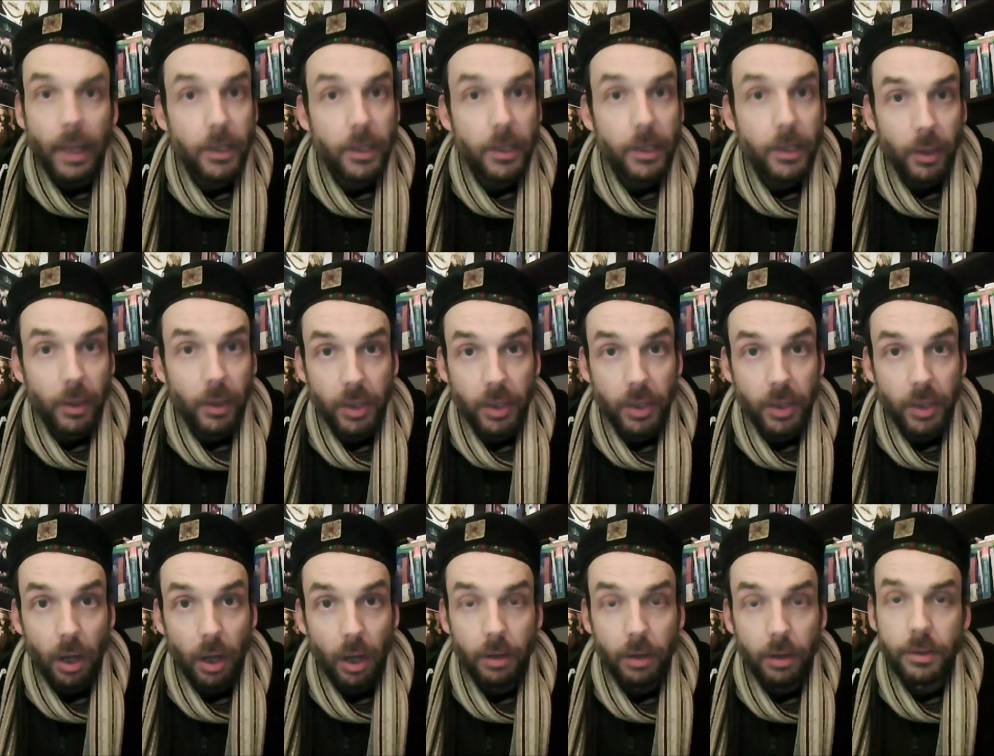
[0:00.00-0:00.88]
as well as
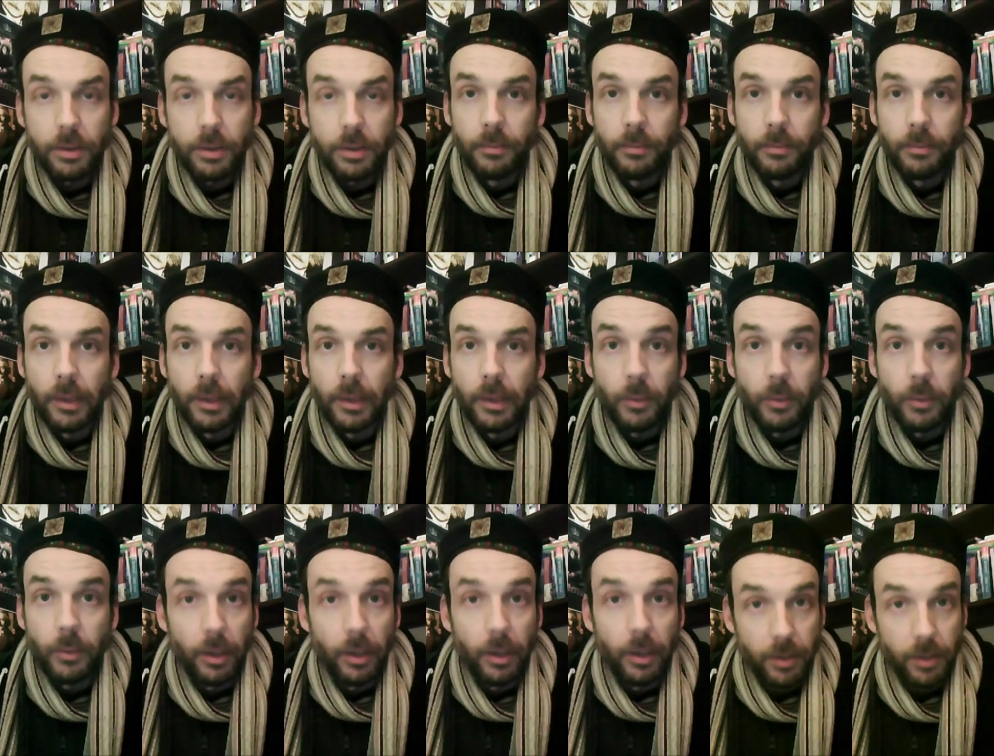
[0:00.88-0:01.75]
Clockers, as
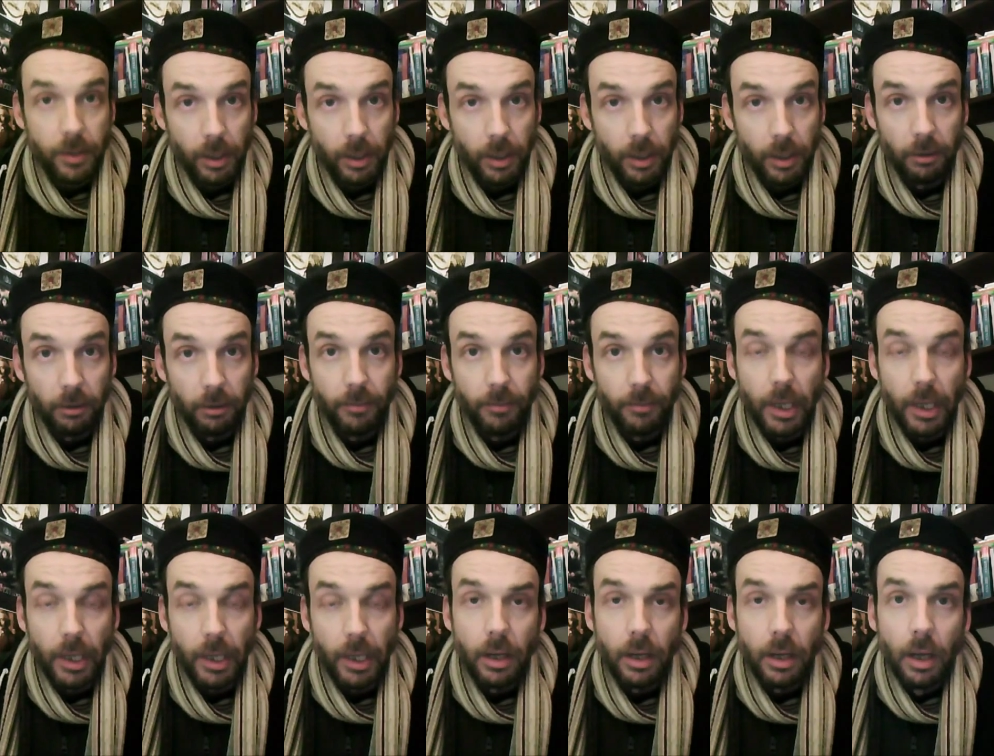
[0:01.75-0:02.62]
well as The Color of
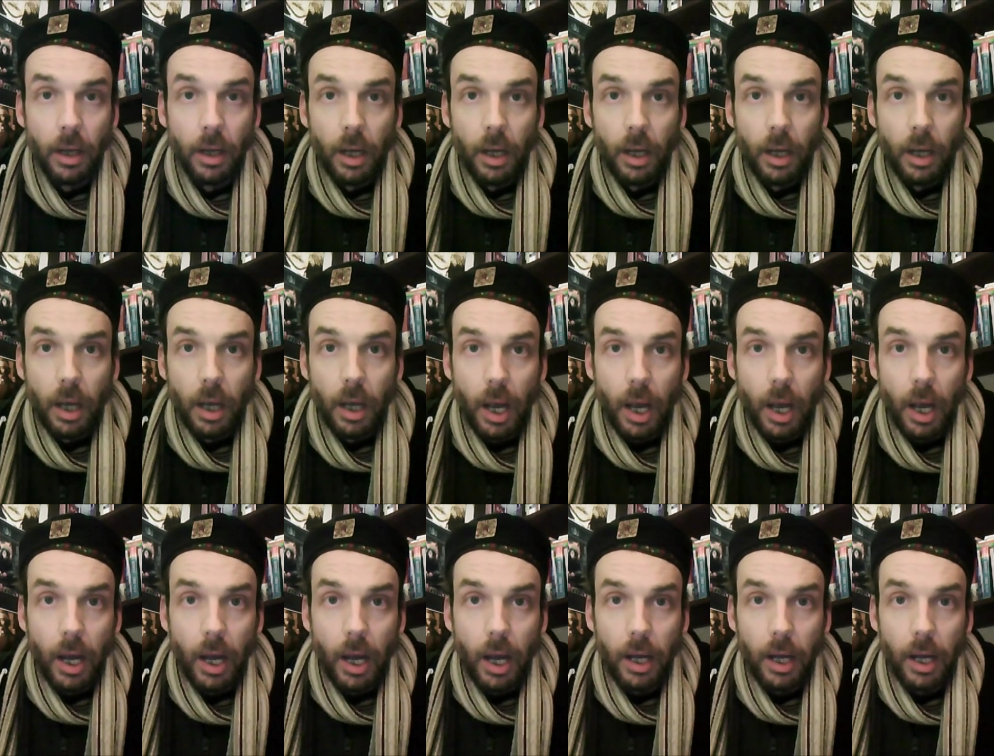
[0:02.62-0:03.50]
Money.
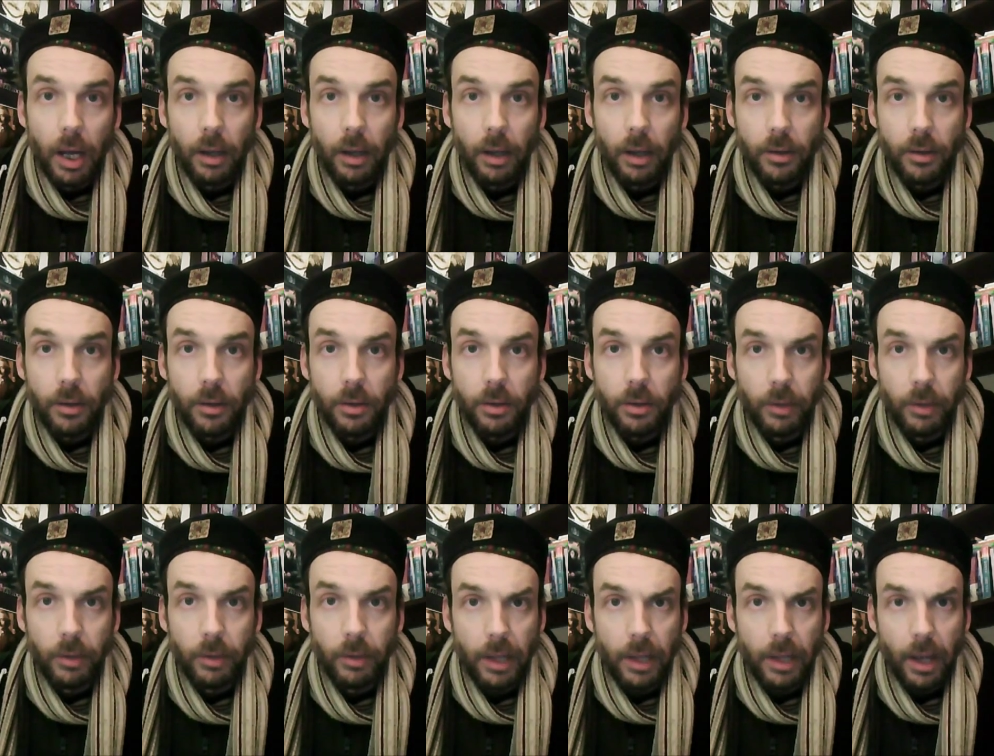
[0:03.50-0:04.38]
Uh,
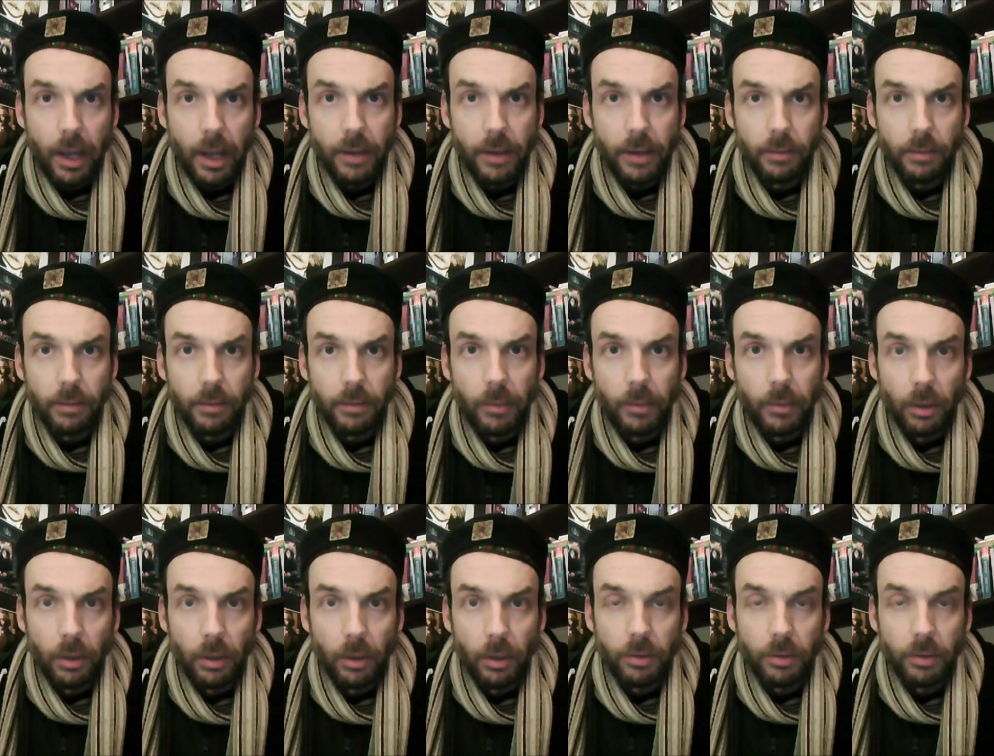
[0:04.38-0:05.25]
so that has a
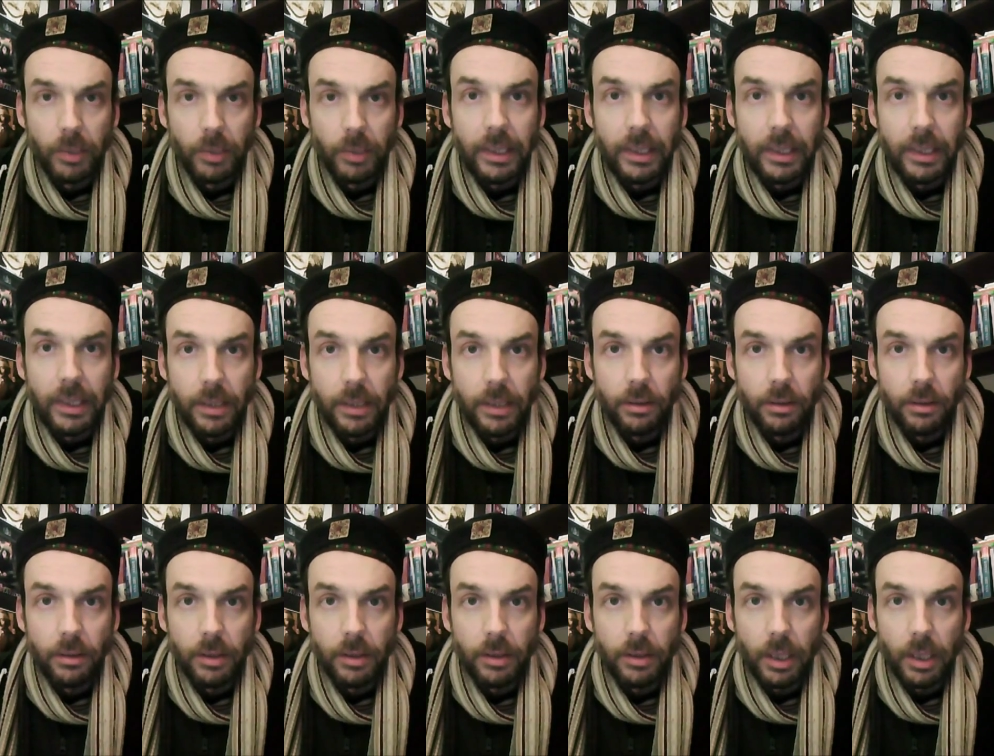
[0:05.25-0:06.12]
you know some pretty
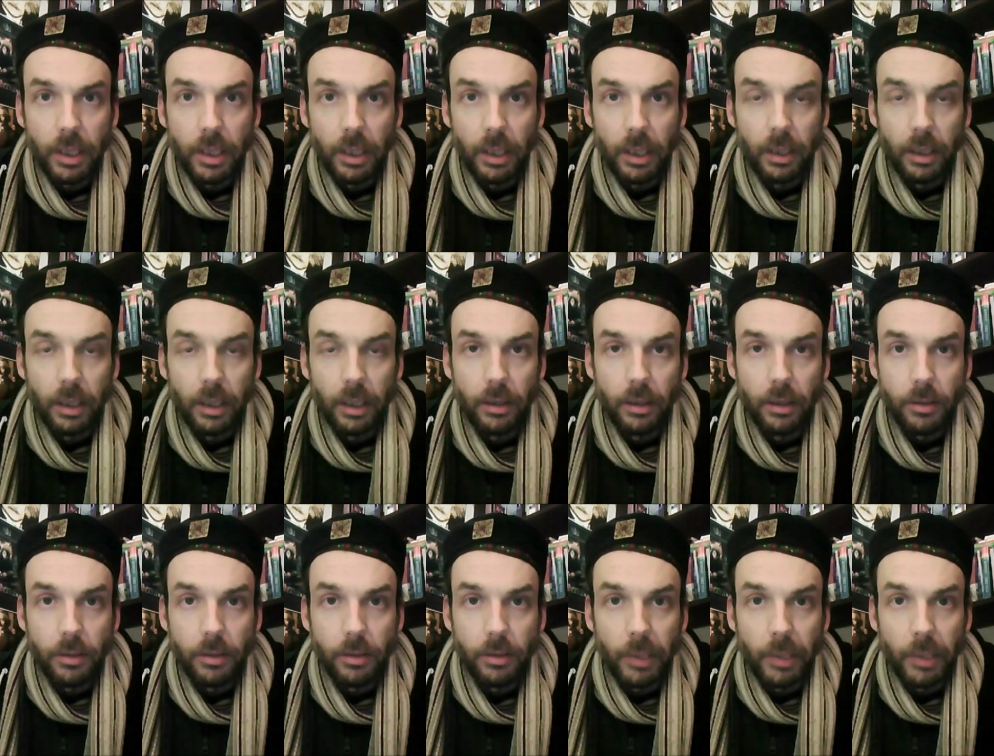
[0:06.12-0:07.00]
decent uh,
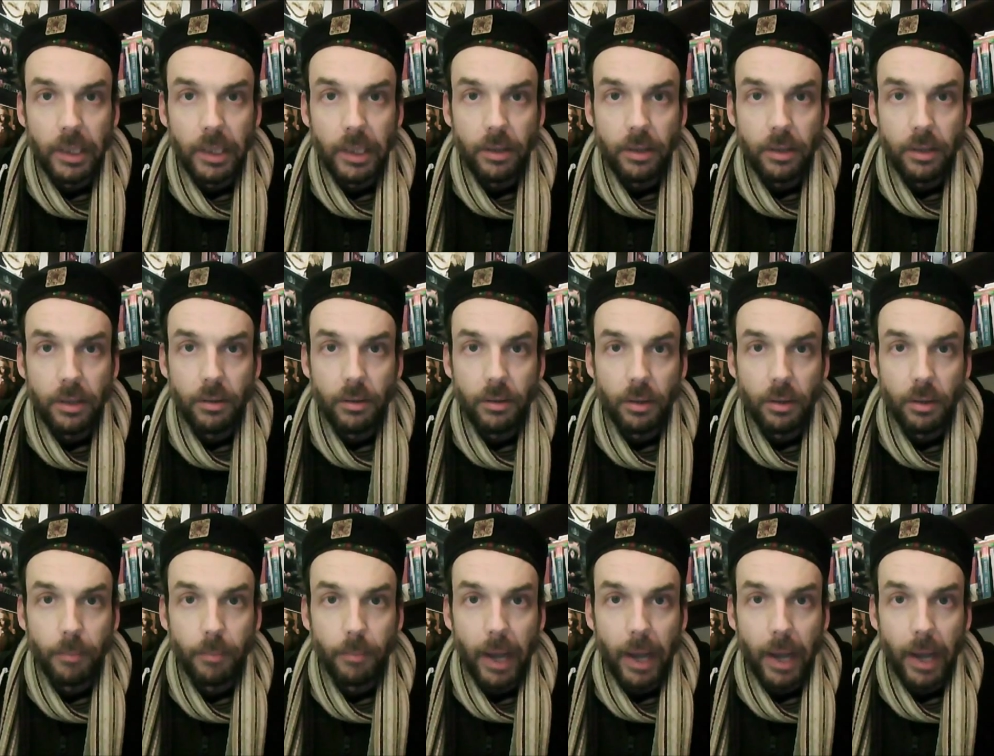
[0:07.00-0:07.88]
some pretty decent
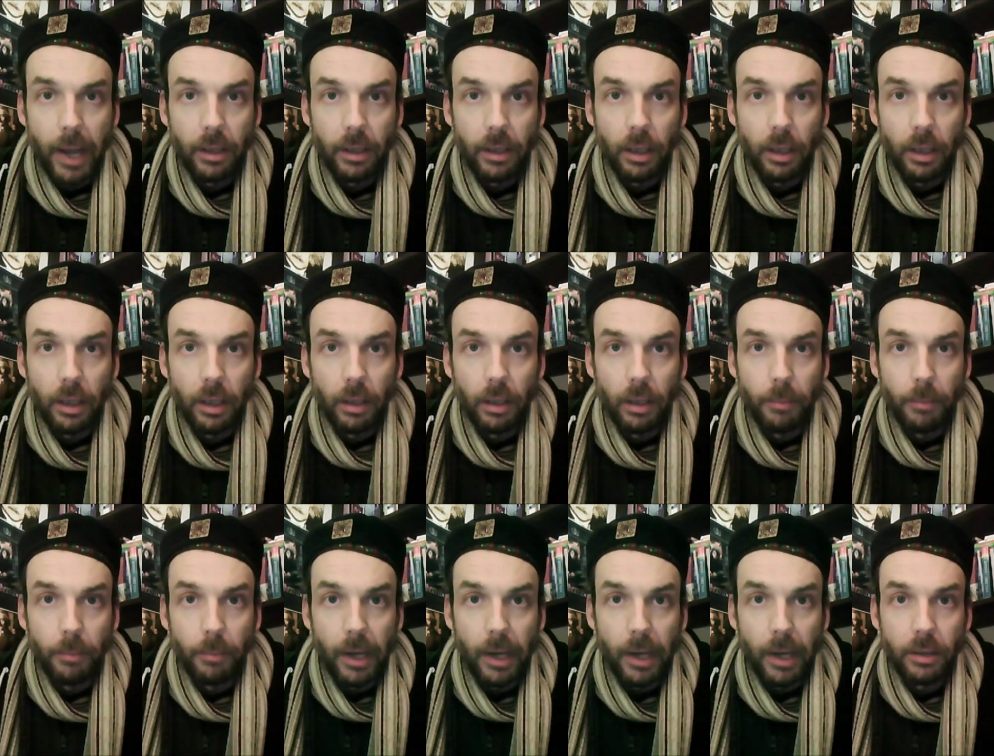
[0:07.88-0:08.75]
sort of back uh,
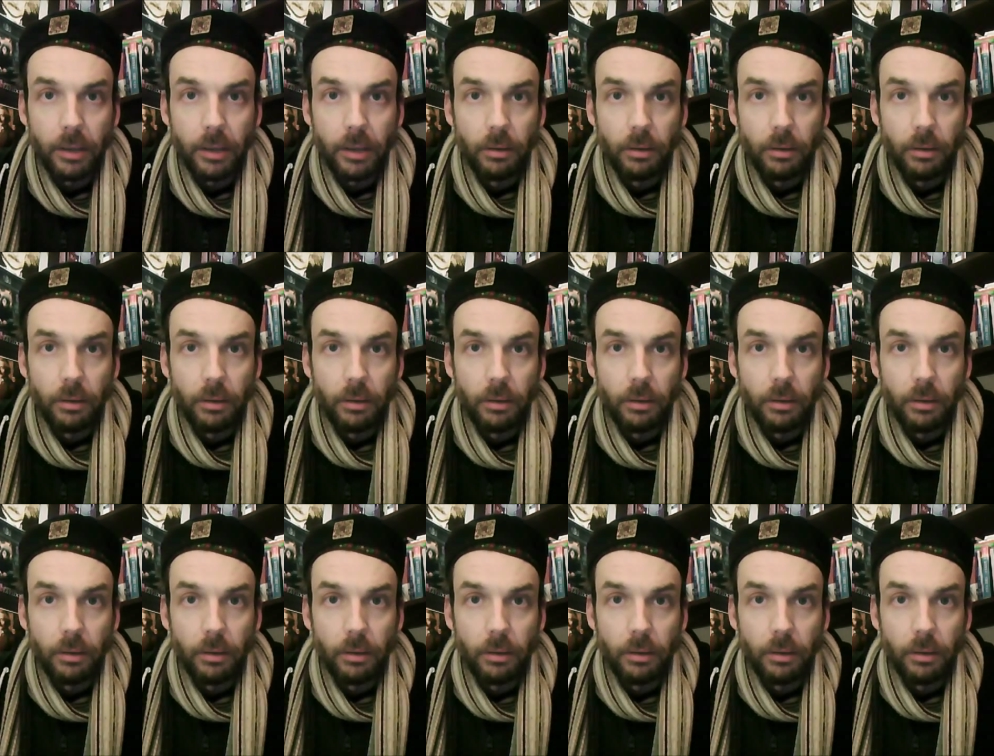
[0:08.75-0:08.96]
back